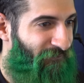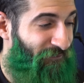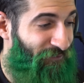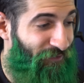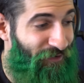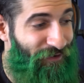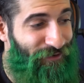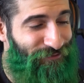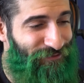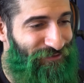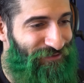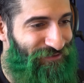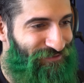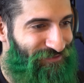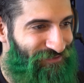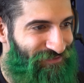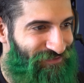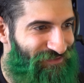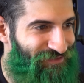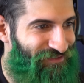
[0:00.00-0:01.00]
Exactly.
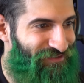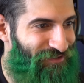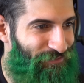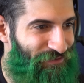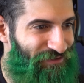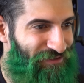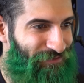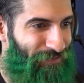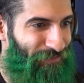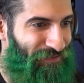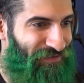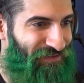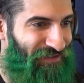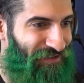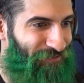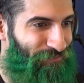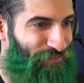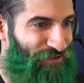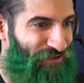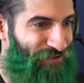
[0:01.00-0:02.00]
So we should be able to see
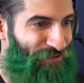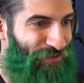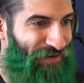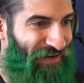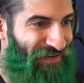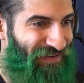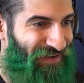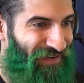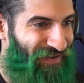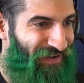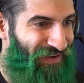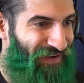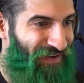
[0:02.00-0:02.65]
it pretty quick.